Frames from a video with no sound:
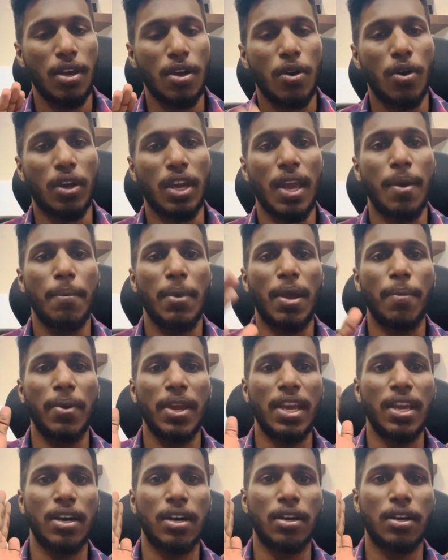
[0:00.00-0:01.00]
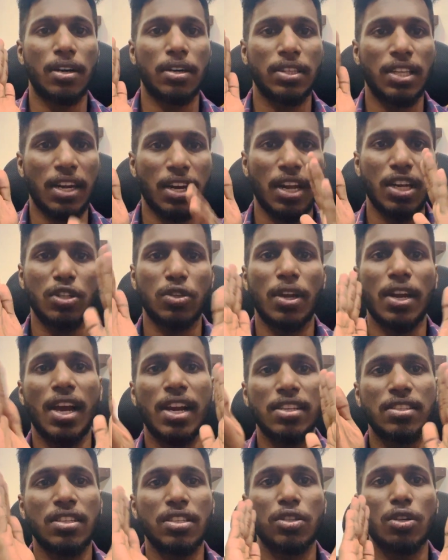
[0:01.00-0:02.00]
Okay, maybe the ratio
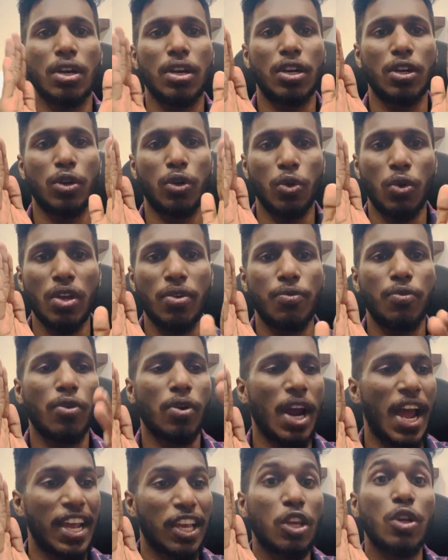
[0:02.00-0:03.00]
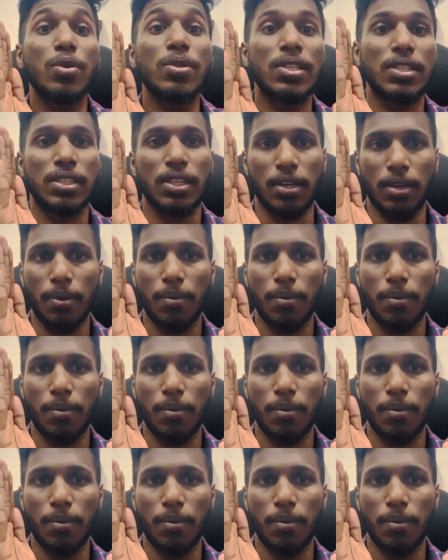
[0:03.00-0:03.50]
analysis doing for acquisition.